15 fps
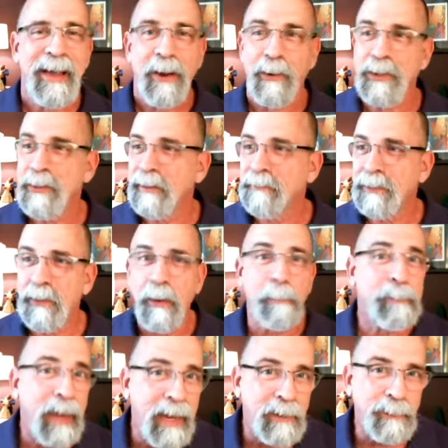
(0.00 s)
or you know
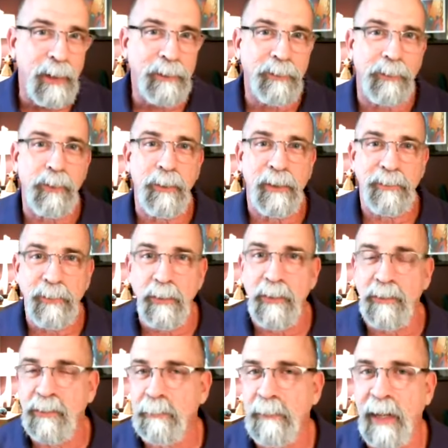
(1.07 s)
a band director who has
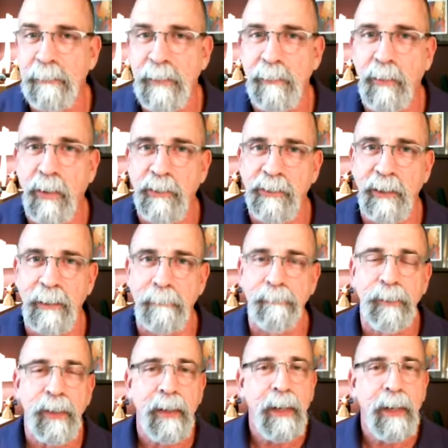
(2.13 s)
students that might be marching,